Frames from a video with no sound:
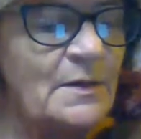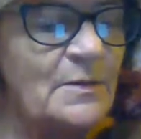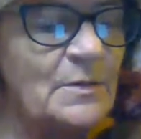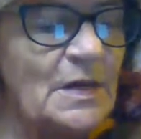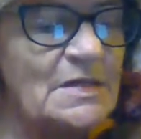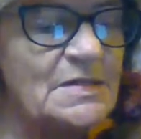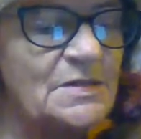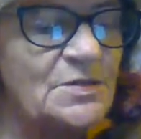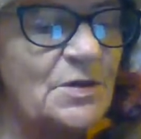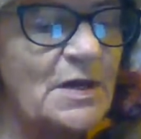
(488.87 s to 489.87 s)
The
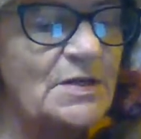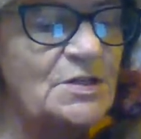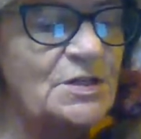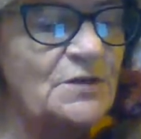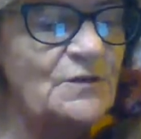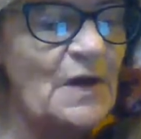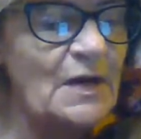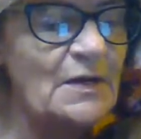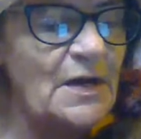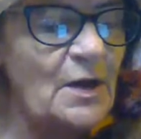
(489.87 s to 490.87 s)
muslin dress she had
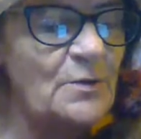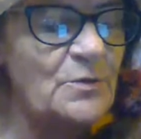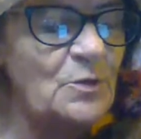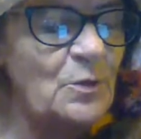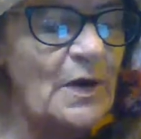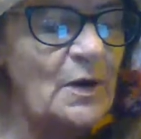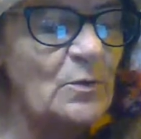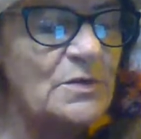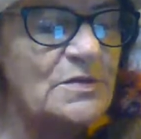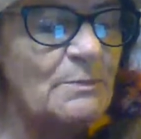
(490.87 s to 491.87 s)
fondly hoped to
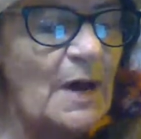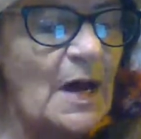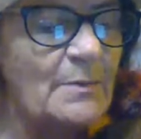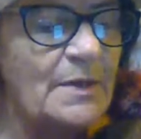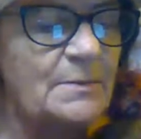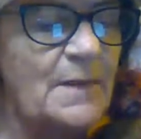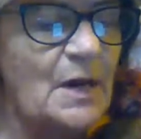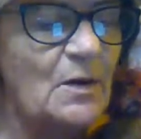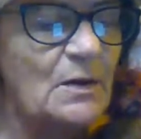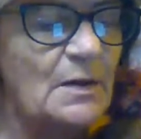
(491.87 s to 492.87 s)
wear was bobbing
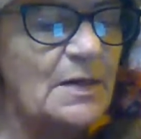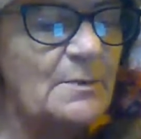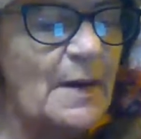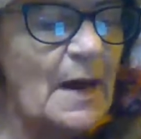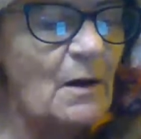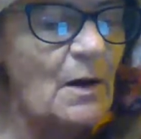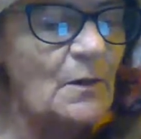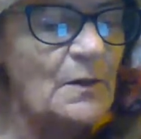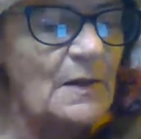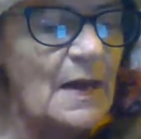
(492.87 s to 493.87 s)
merrily about
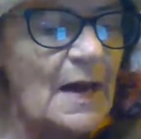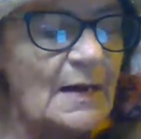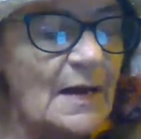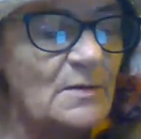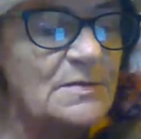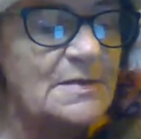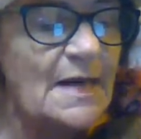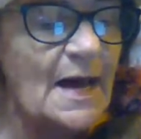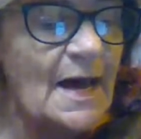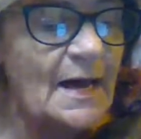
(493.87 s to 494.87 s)
on the line
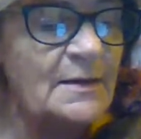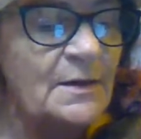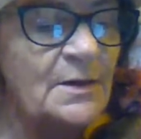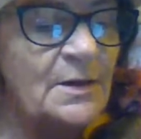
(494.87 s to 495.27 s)
outside,